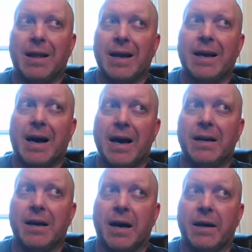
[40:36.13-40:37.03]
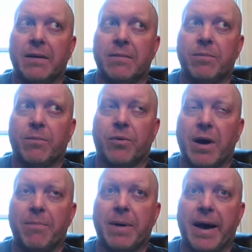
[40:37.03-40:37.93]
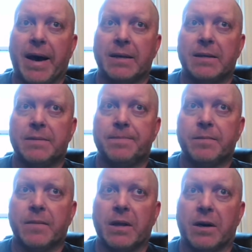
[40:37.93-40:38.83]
I like iodine prep pads,